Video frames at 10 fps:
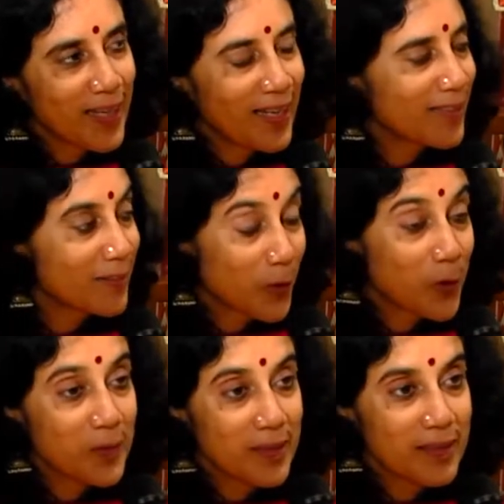And
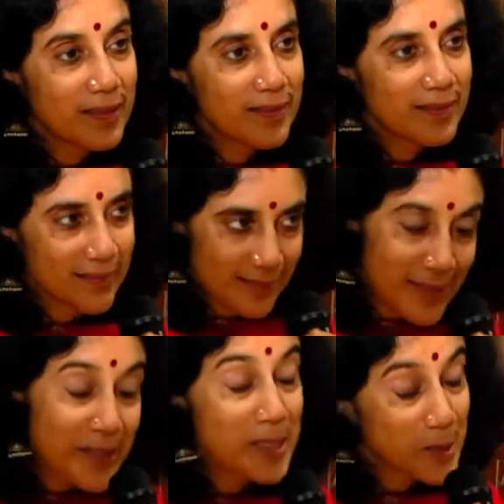Auroville
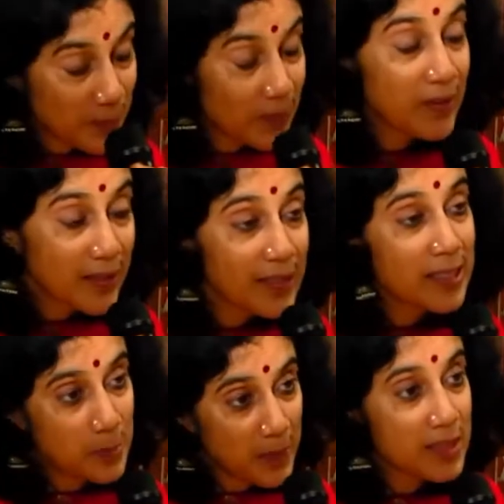is a
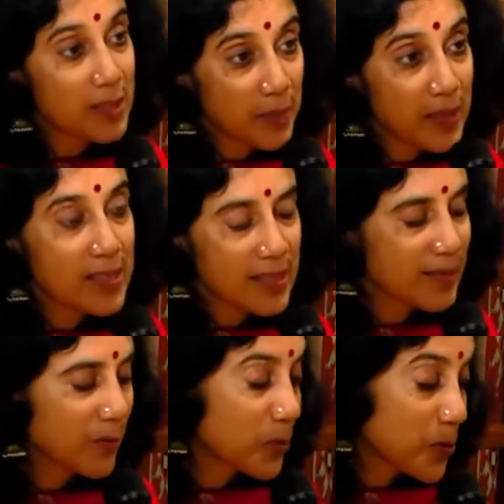really special place
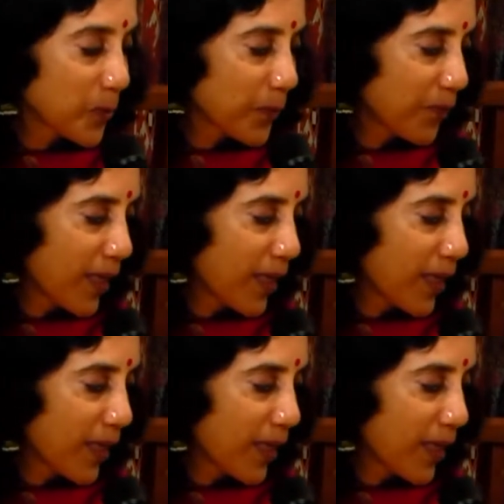also.